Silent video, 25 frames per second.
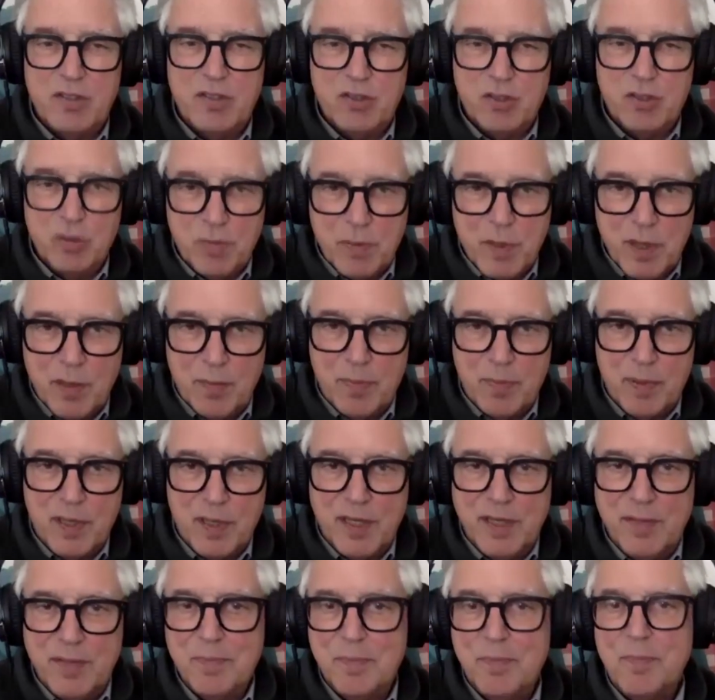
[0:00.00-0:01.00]
soup
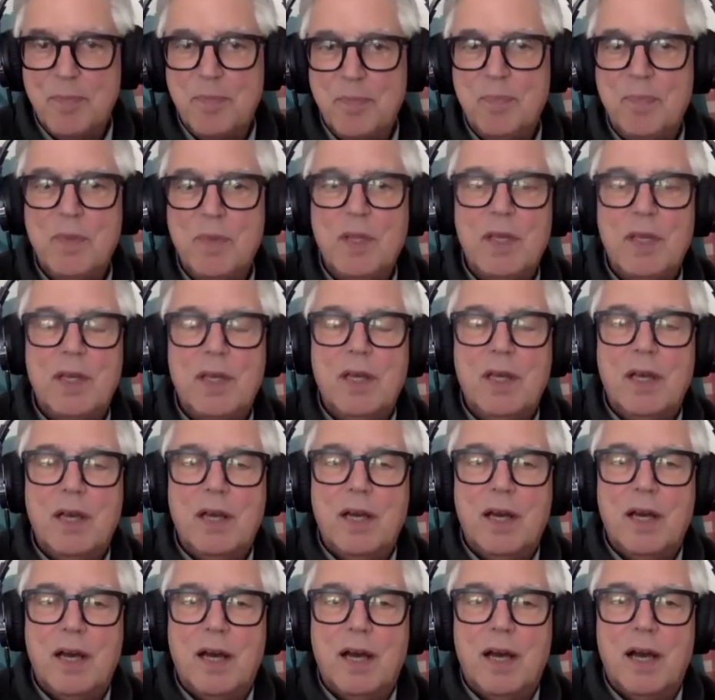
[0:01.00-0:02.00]
company.
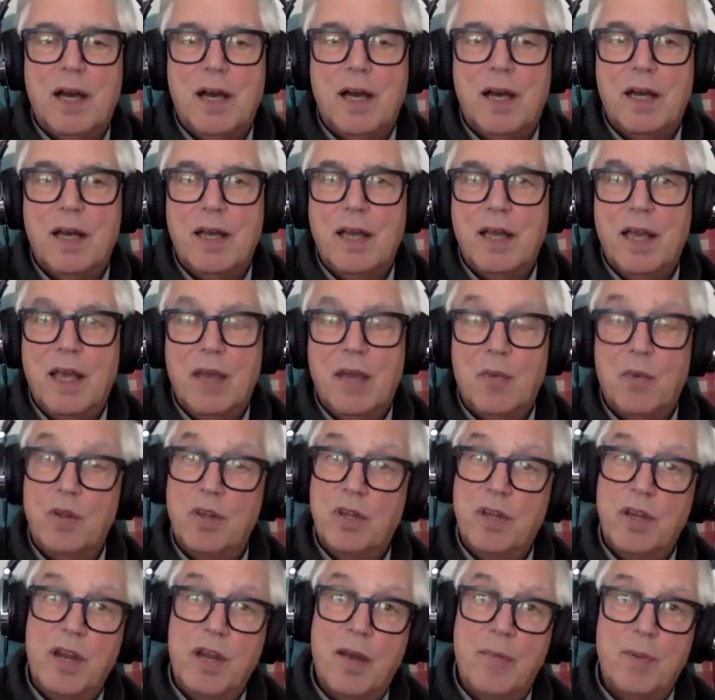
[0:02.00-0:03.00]
Uh, and we're
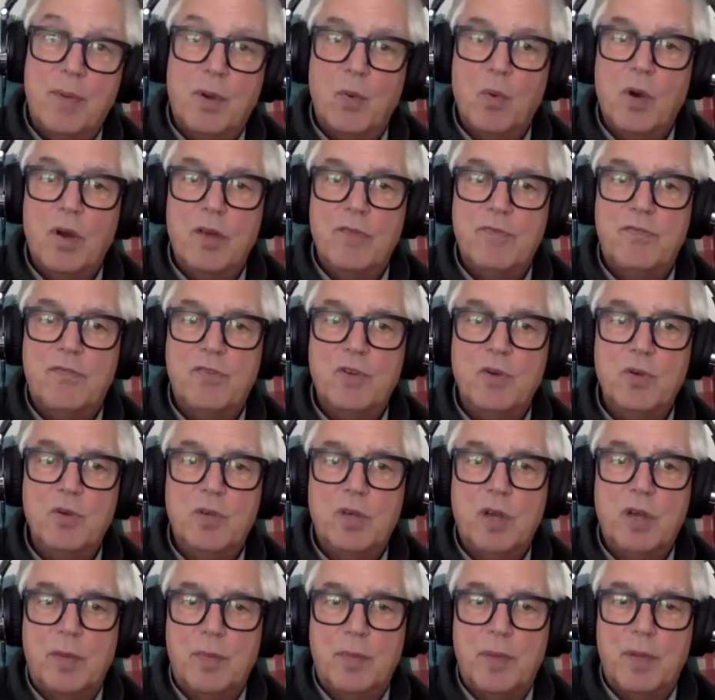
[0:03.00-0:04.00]
the number one
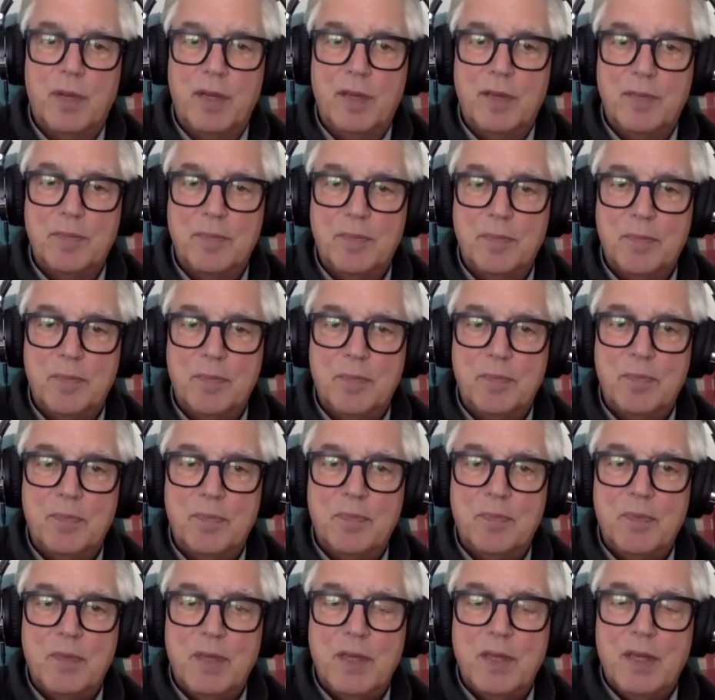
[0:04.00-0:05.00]
food company.
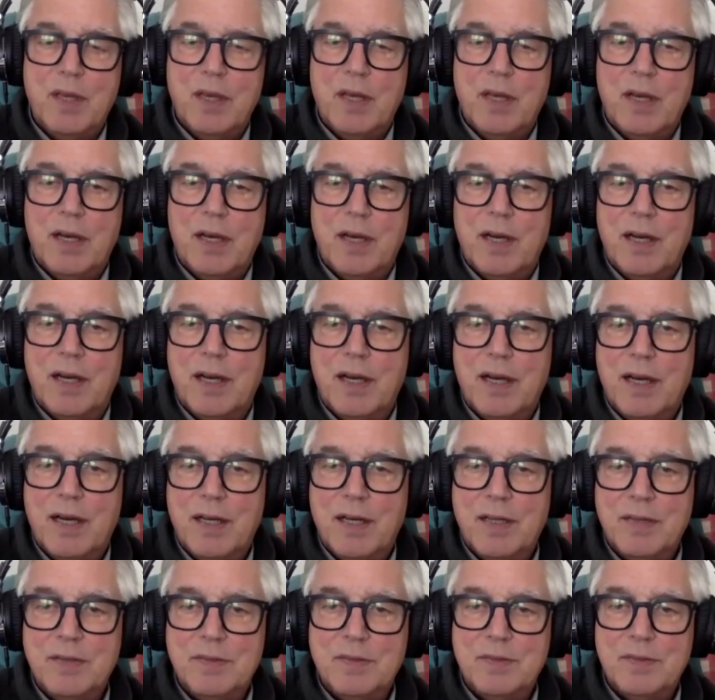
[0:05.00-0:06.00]

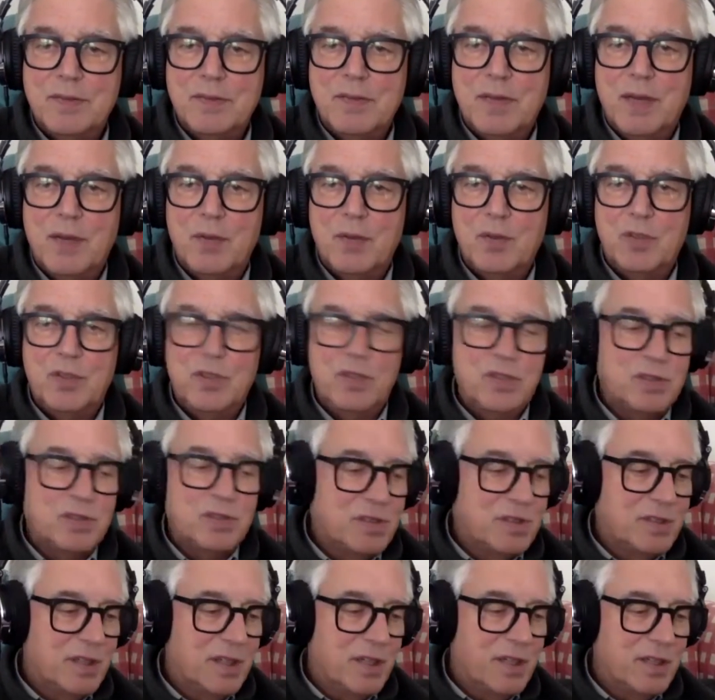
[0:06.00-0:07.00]
Uh, I was
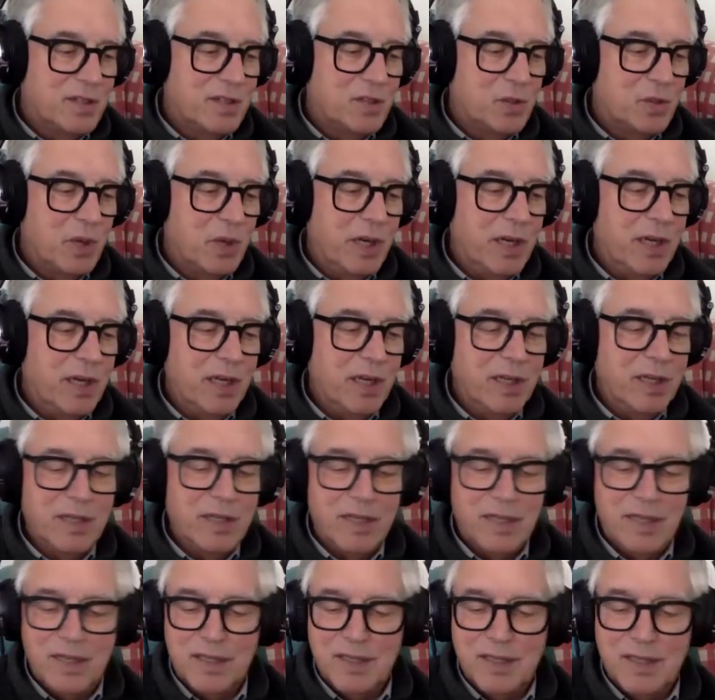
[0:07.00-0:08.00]
just uh, trading
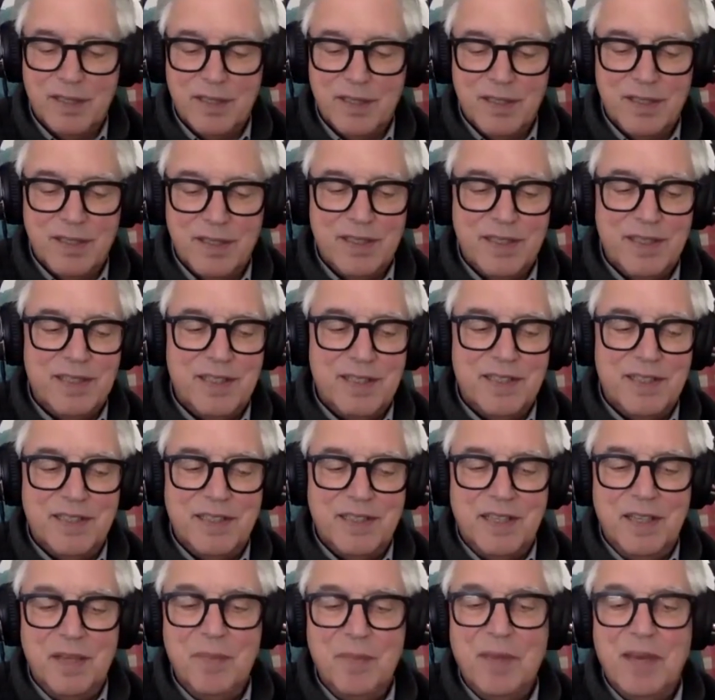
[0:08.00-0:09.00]
uh,
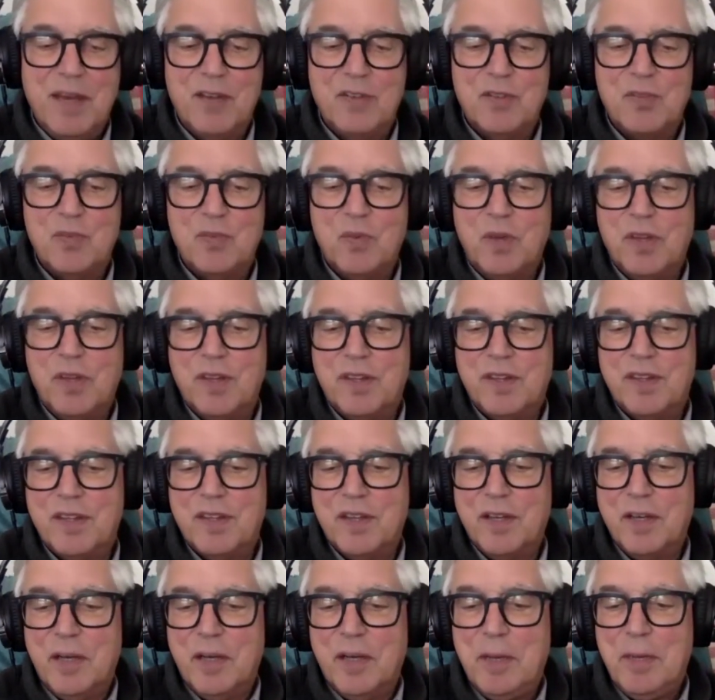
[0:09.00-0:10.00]
emails with
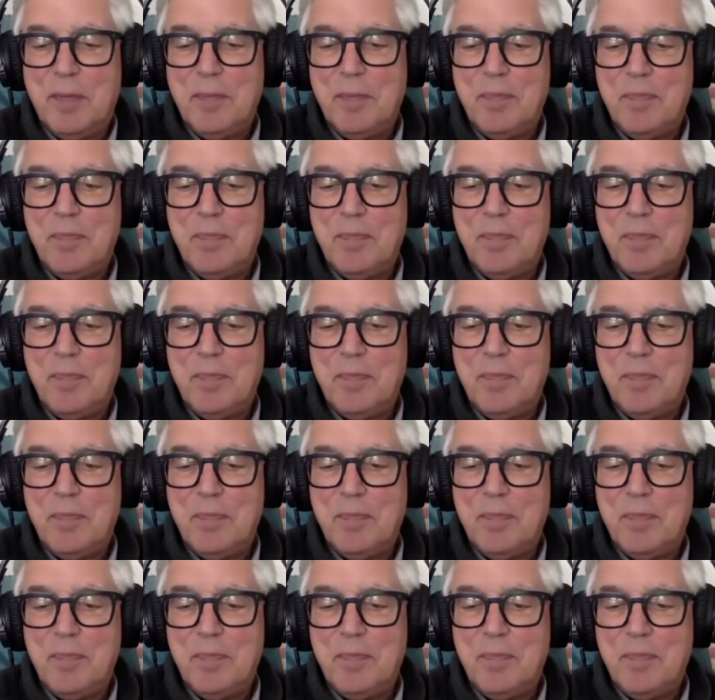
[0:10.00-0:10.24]
uh,